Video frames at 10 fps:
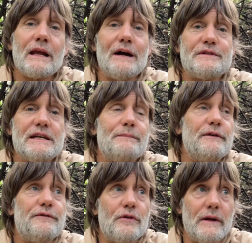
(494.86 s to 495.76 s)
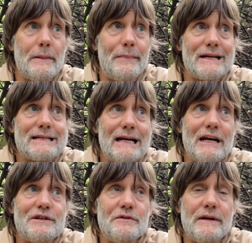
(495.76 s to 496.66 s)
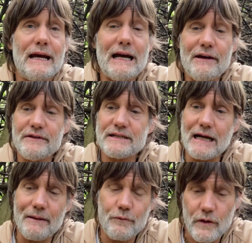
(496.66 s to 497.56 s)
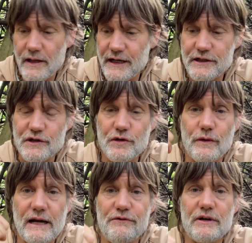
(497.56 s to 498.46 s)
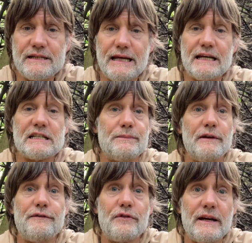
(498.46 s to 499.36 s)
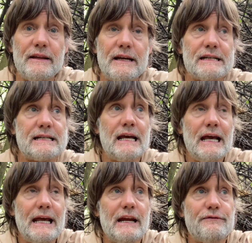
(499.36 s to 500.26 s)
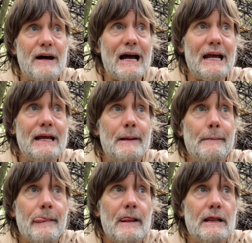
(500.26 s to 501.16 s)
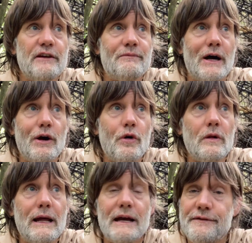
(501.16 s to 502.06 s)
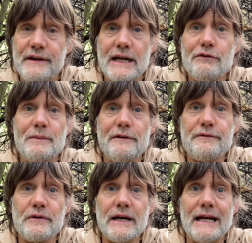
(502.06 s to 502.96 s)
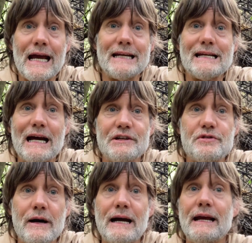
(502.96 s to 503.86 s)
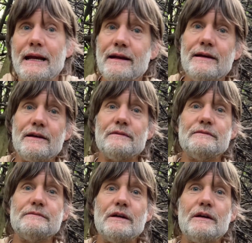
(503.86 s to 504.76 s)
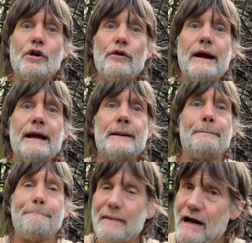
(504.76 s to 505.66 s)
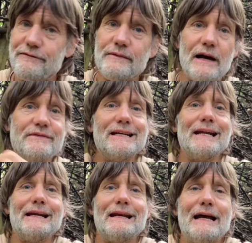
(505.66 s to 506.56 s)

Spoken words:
I've said before, the best attitude to have is I'm willing to do whatever it takes to be free of this. And if I live my whole life and never be free and I die trying, hooray, I've did it.